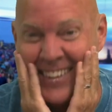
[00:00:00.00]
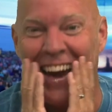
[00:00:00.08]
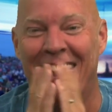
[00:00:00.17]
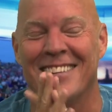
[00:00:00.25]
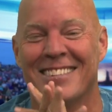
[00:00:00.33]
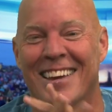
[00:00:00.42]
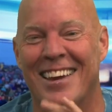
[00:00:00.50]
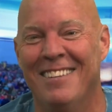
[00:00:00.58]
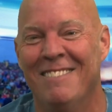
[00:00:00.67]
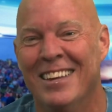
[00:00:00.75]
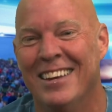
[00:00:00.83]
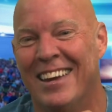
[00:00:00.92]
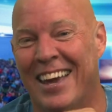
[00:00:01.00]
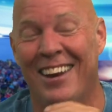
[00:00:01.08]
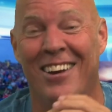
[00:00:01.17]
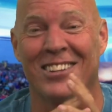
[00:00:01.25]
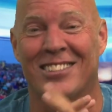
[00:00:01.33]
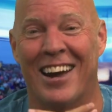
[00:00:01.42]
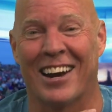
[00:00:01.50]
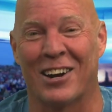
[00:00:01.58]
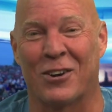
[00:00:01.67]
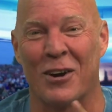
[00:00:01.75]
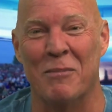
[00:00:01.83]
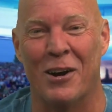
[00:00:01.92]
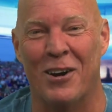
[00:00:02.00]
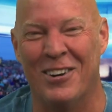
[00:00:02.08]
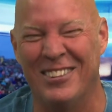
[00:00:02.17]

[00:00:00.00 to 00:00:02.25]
guy said, he looks like a criminal.